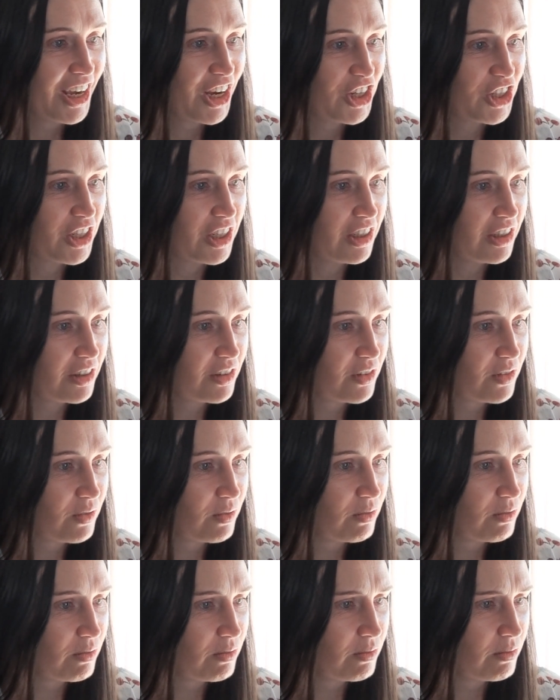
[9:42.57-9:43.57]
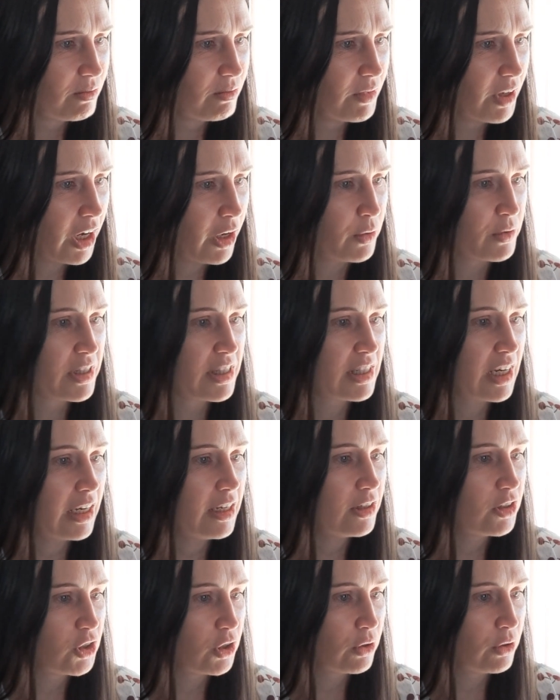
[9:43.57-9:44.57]
She. Oh,
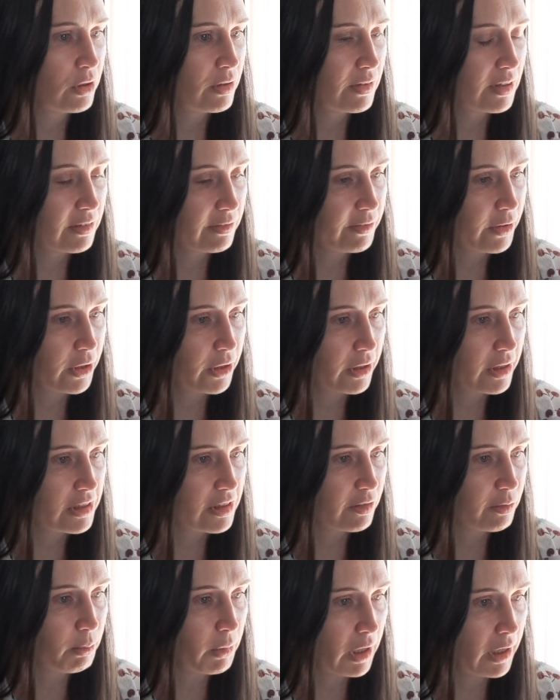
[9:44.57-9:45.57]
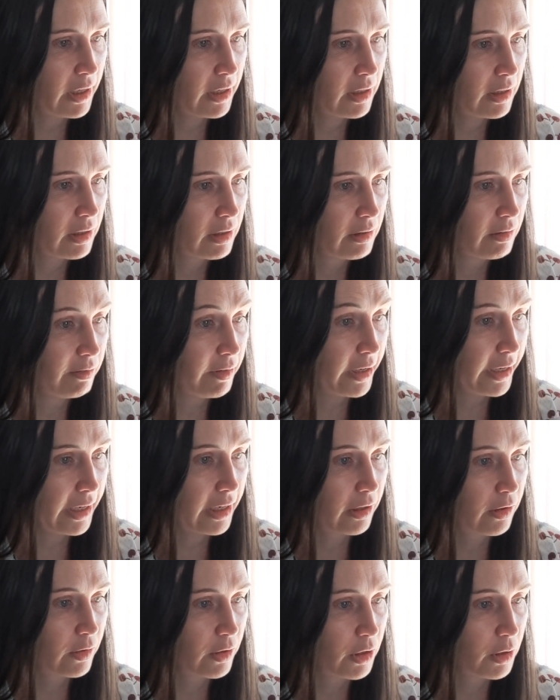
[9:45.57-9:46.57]
stay tuned for the photos of my
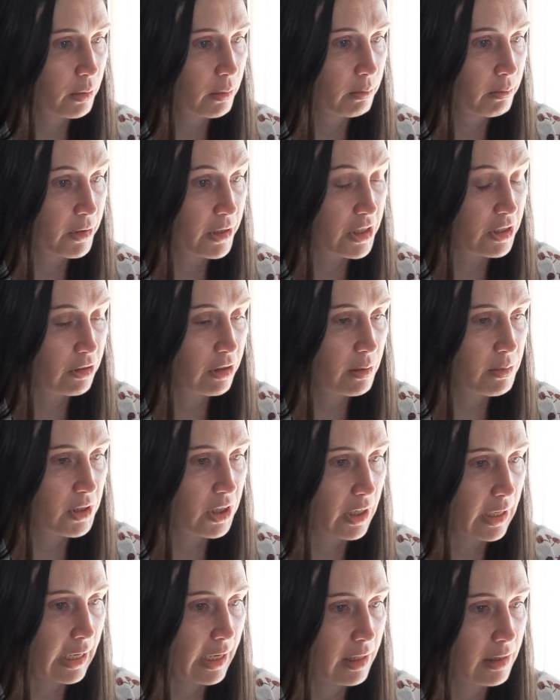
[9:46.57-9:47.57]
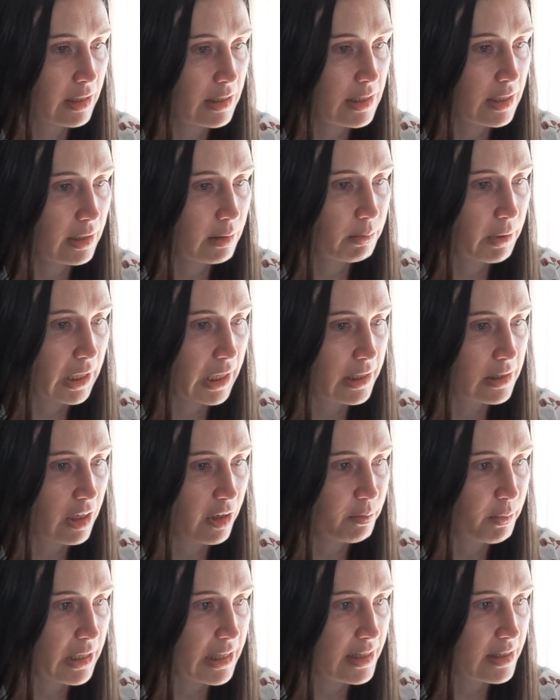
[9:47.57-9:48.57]
Viagra prescription and the dick pics
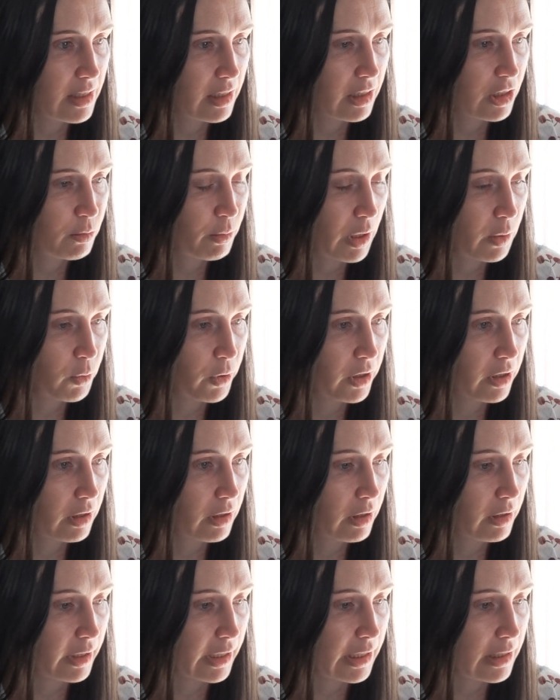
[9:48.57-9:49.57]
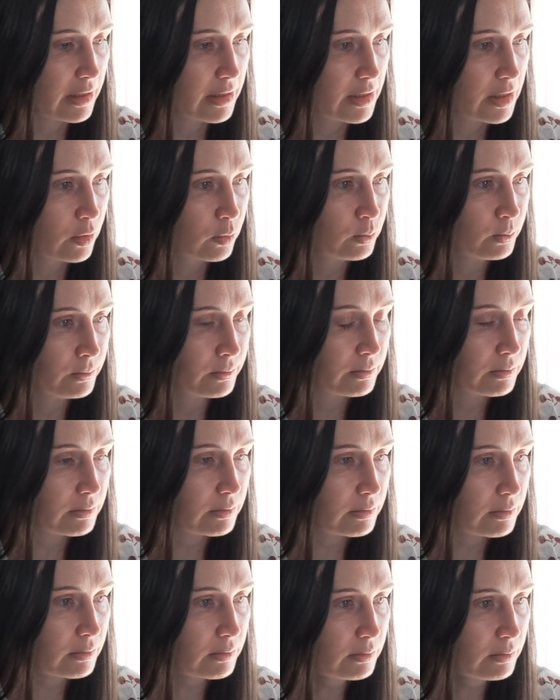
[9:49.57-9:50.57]
I've been sending to my work colleagues.
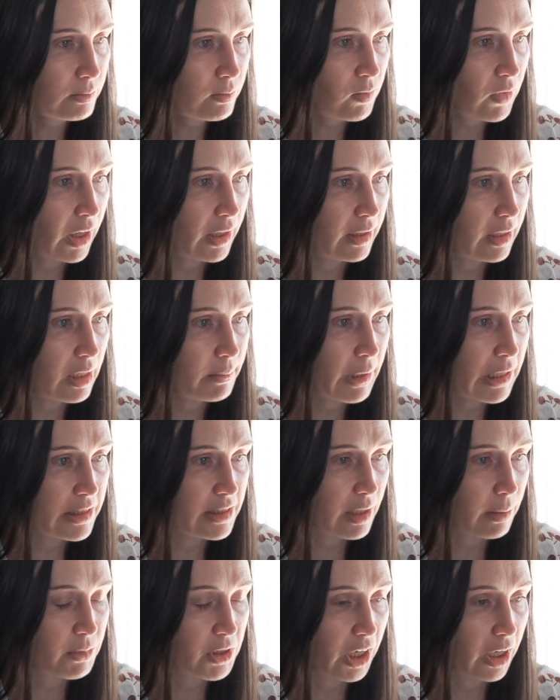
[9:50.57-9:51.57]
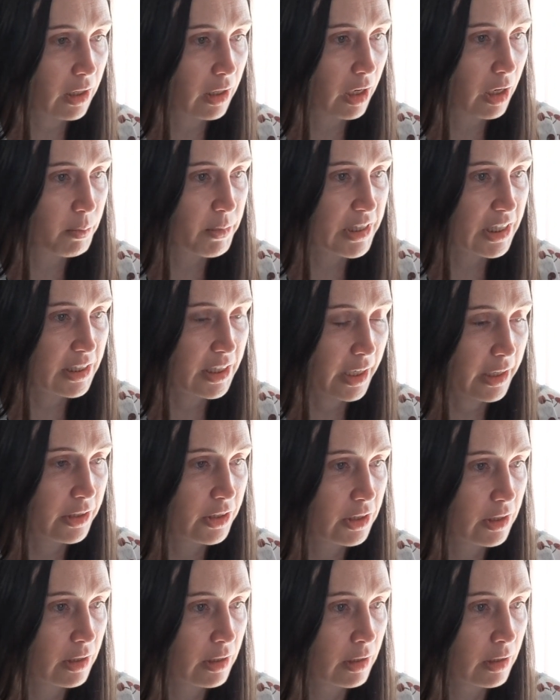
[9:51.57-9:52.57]
The email subject line was
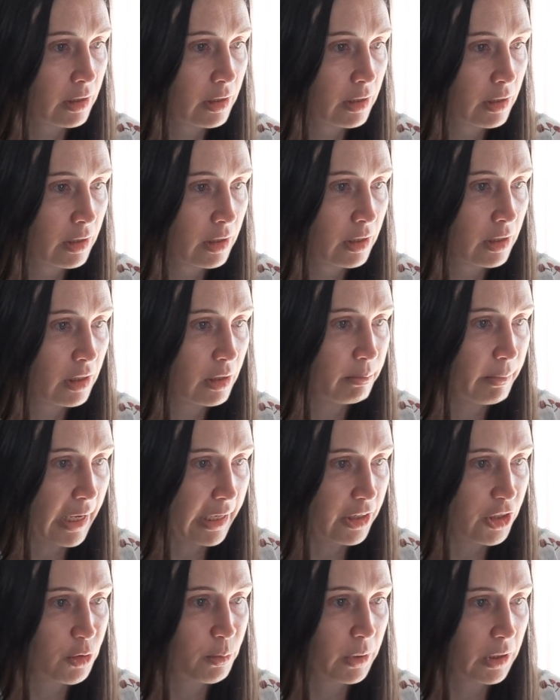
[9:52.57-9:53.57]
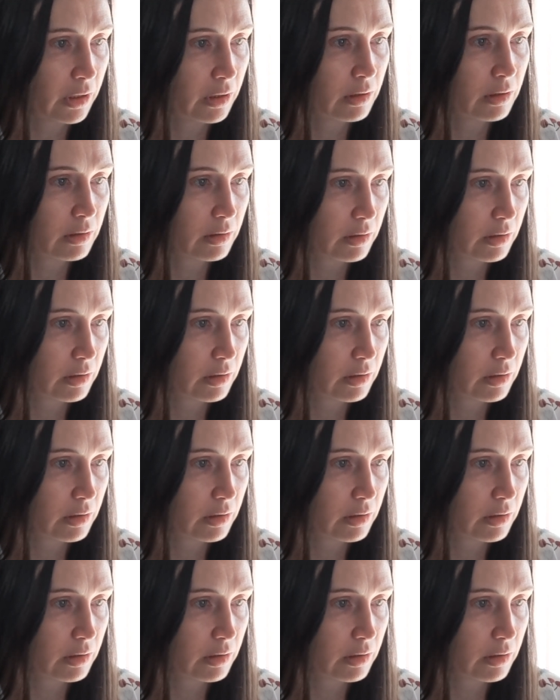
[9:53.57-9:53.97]
attention, the management,